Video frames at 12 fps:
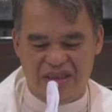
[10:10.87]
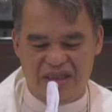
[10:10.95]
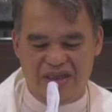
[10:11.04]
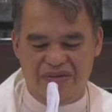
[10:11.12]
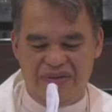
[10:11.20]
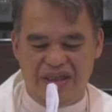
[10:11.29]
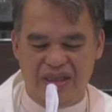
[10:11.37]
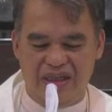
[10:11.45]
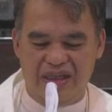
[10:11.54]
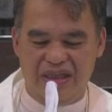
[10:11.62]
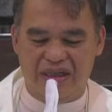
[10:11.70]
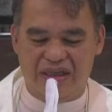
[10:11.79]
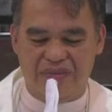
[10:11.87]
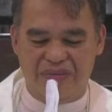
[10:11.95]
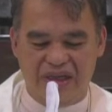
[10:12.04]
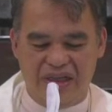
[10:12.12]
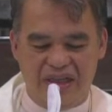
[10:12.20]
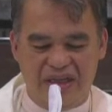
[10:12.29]
of the
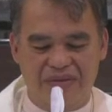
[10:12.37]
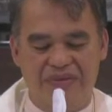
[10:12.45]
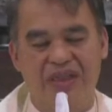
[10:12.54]
rebuilding of